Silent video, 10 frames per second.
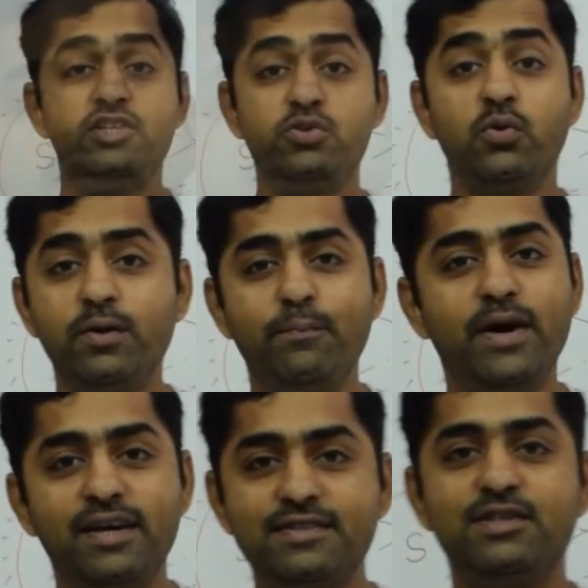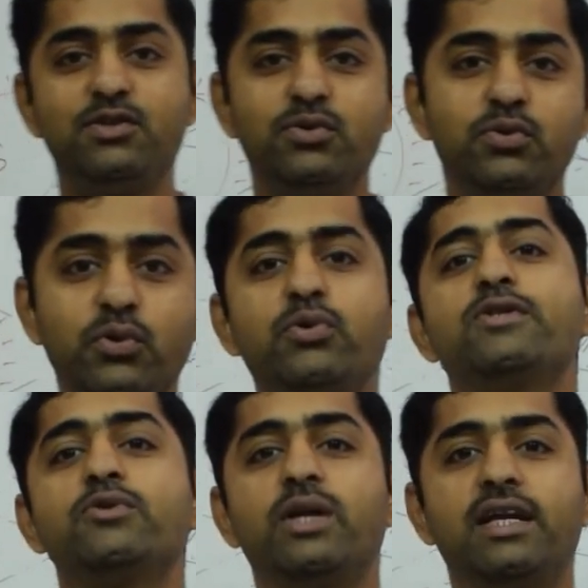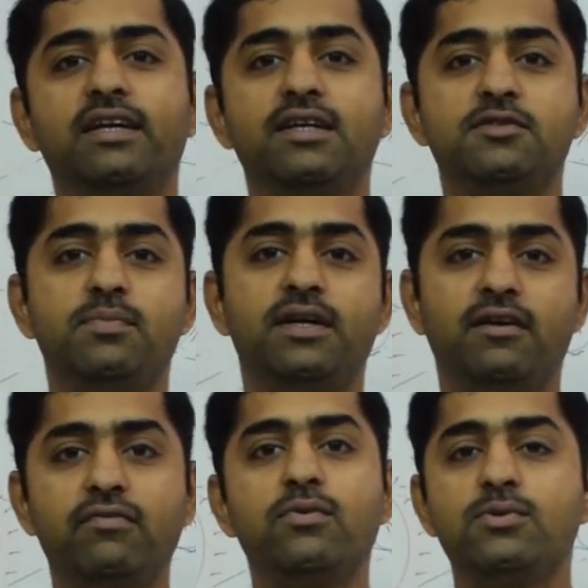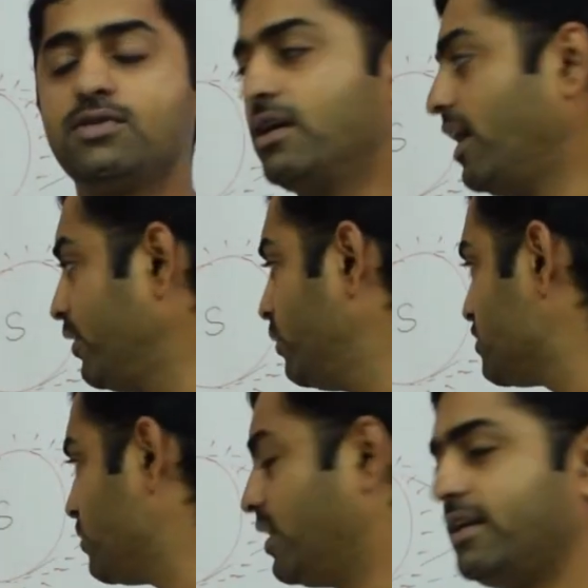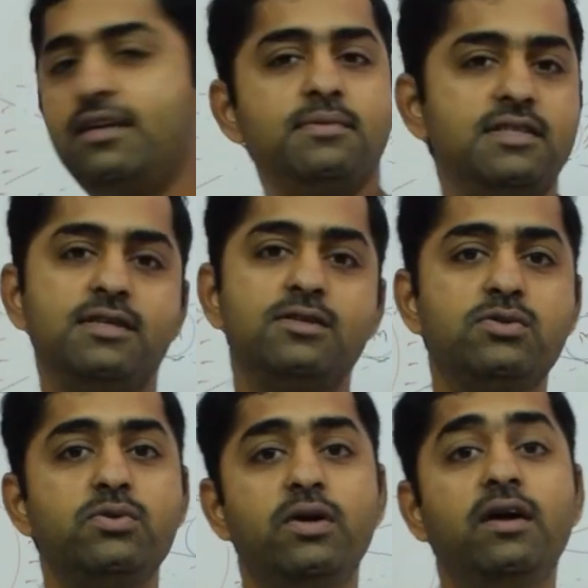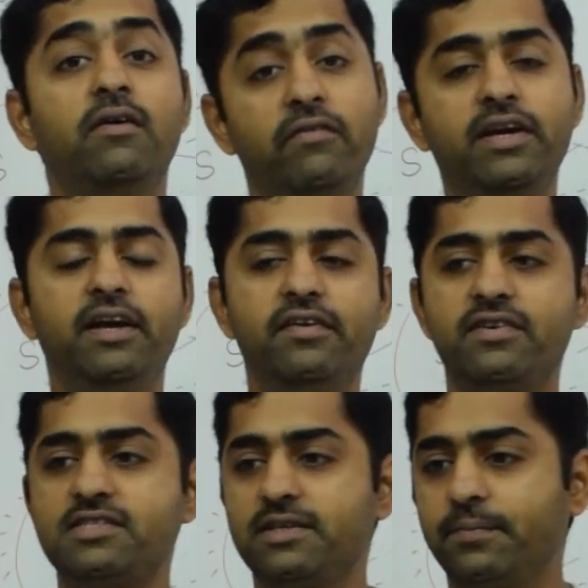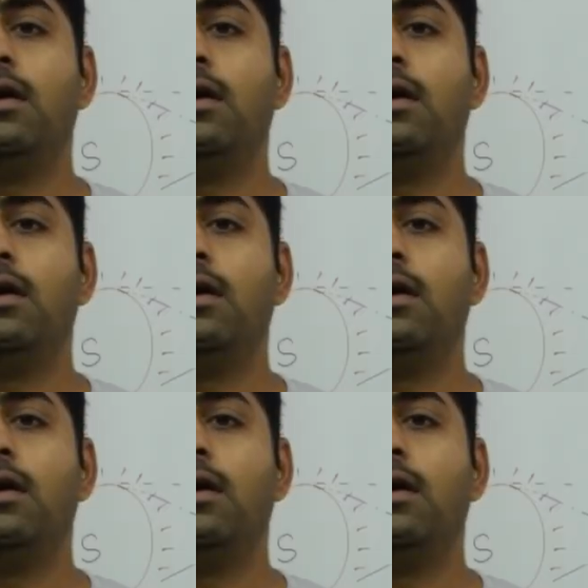is no comparison to total solar eclipse, but of course annular solar eclipse is also very interesting.